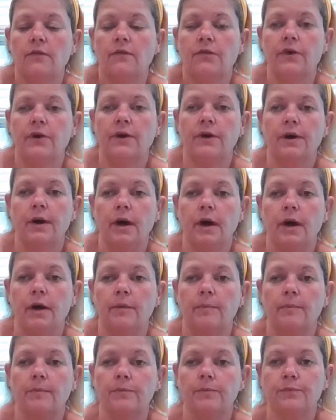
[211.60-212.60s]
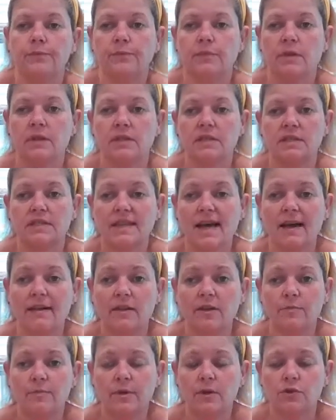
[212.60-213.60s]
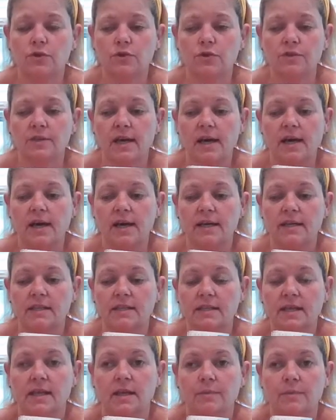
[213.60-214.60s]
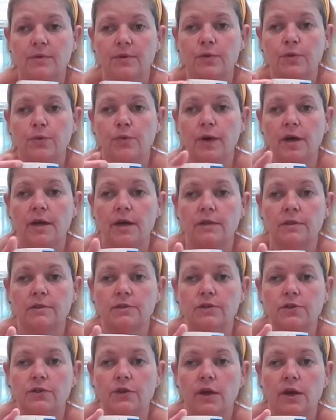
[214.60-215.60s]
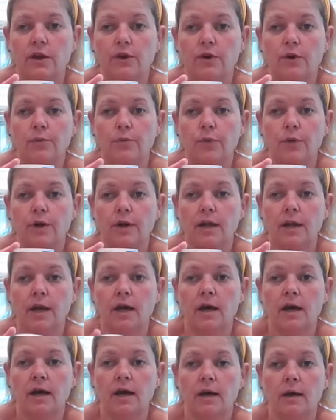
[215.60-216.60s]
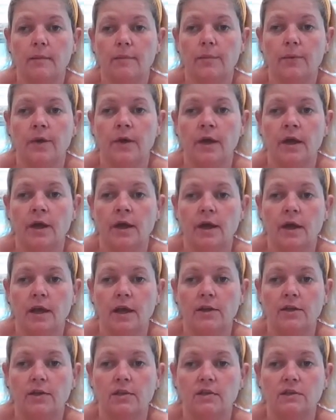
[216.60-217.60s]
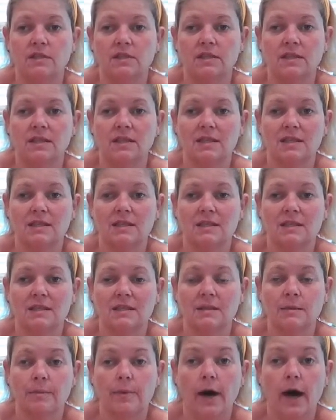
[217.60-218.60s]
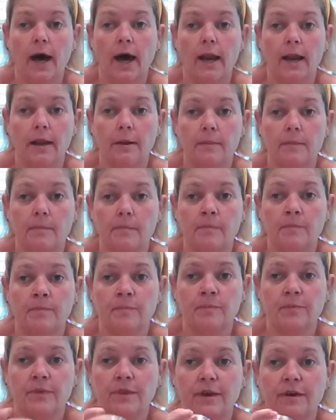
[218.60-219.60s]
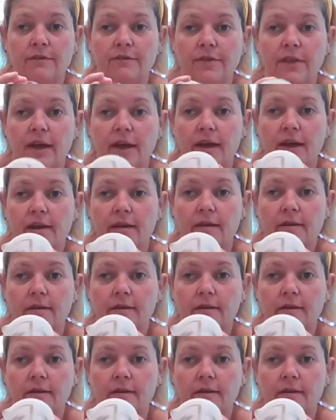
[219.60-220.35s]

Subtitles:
The solid measure side is going to be the red, so the arrow pointing up, and you can see this is the bottom of that